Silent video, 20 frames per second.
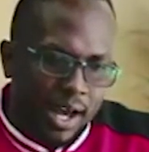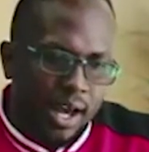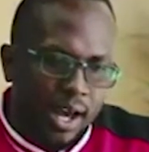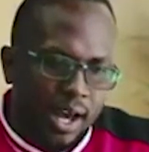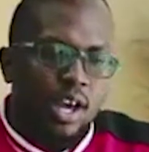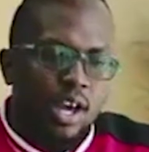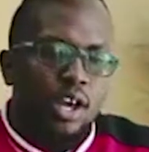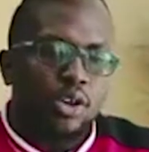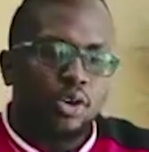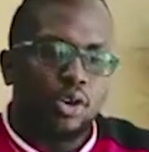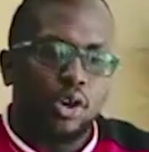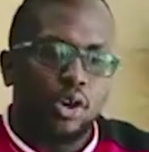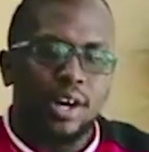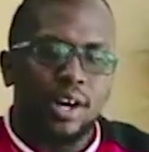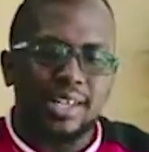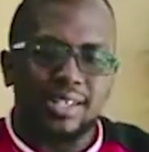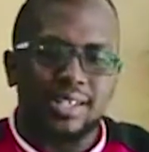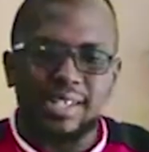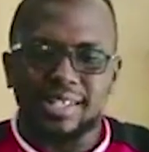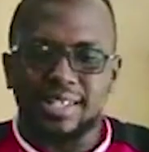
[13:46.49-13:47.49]
you're going to see
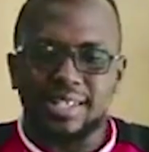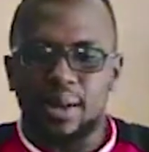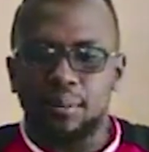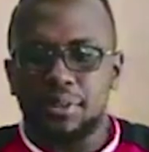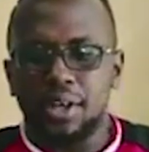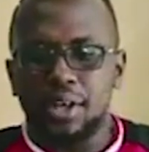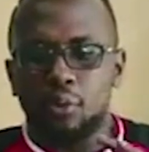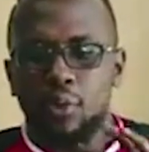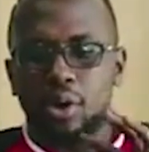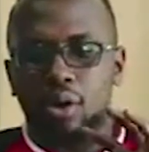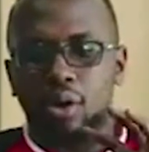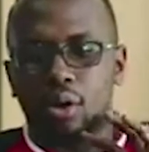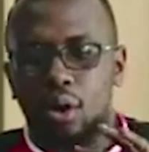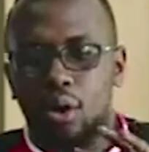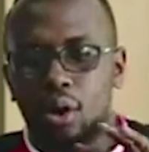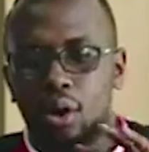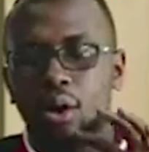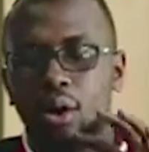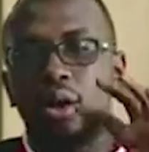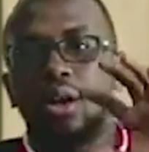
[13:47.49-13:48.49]
something we
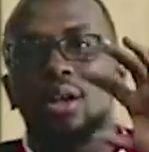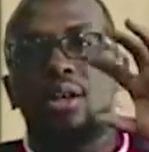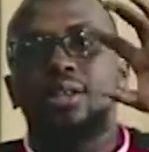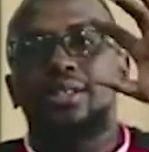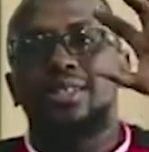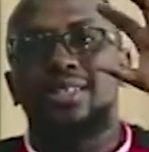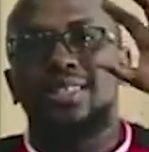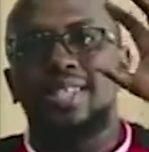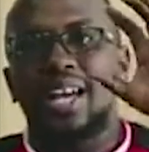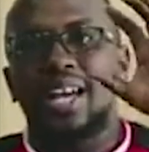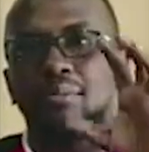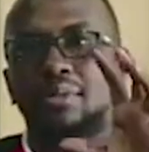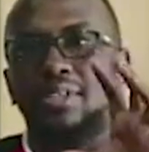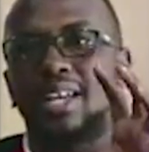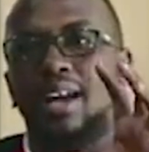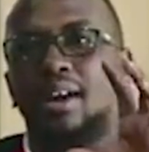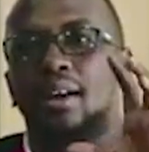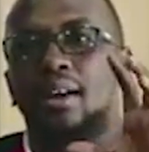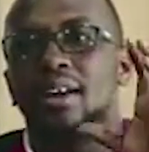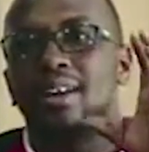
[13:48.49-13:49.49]
call Samsung
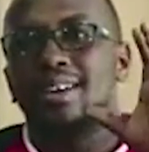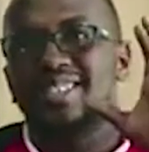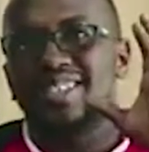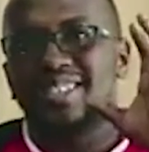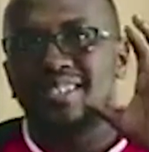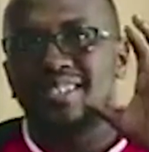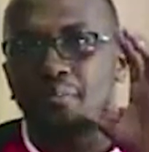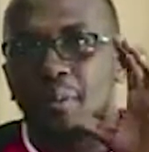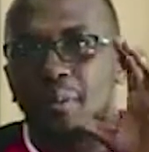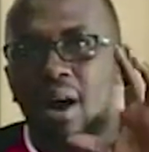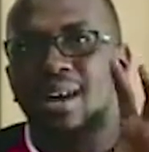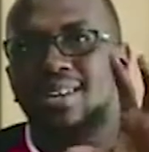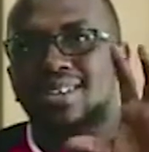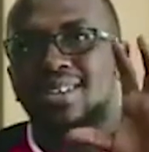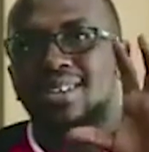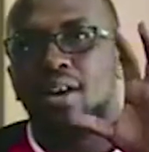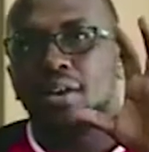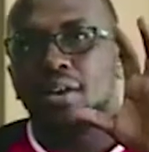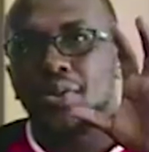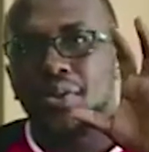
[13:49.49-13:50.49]
Smart
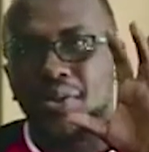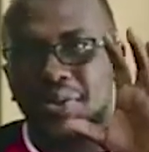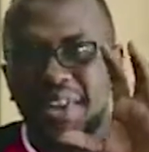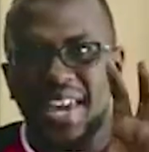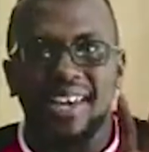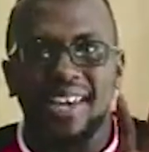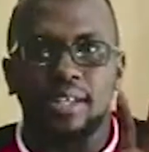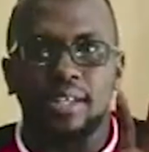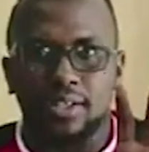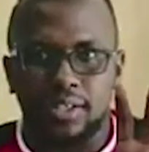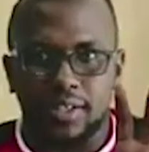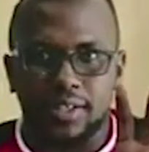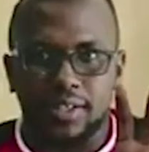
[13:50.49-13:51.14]
Things.